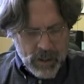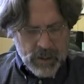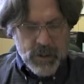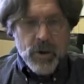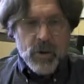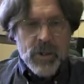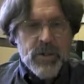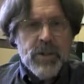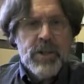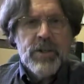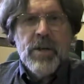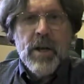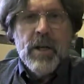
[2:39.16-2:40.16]
So let's
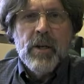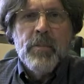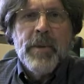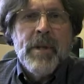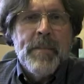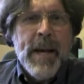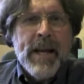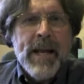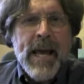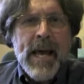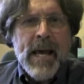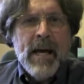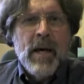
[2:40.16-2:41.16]
just talk a little bit about
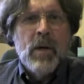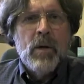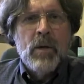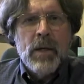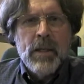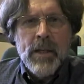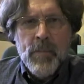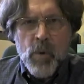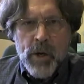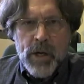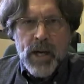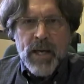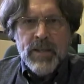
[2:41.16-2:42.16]
how I'm
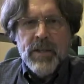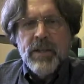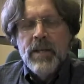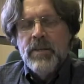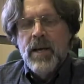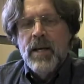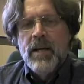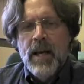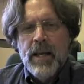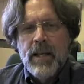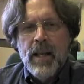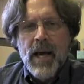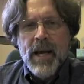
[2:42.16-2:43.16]
organizing this
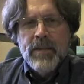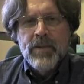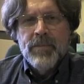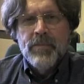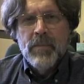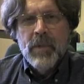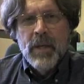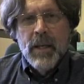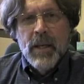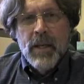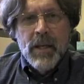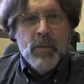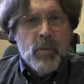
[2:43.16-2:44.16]
online class.
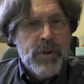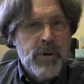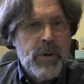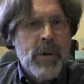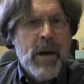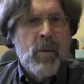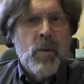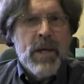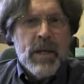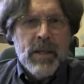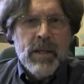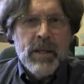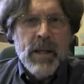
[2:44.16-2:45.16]
We do it by
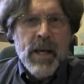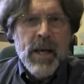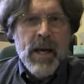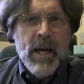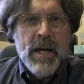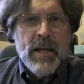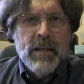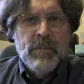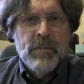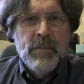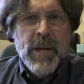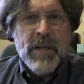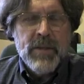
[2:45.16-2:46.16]
week,
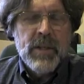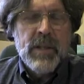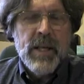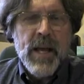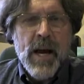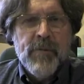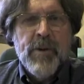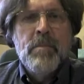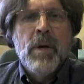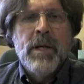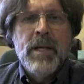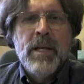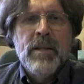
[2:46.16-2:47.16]
and basically every
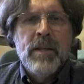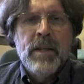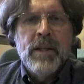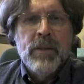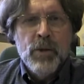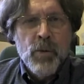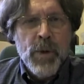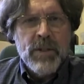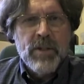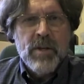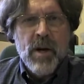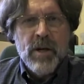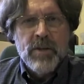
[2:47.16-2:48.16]
Monday the new week
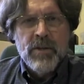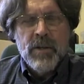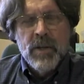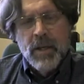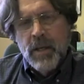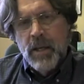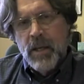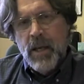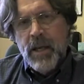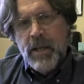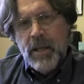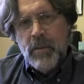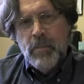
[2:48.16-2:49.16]
starts
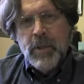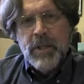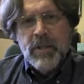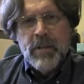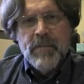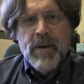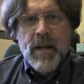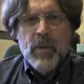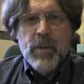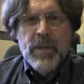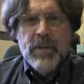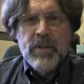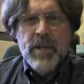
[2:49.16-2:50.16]
and it completes the
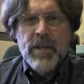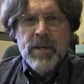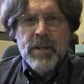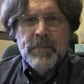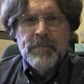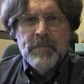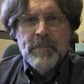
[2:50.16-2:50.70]
following Sunday.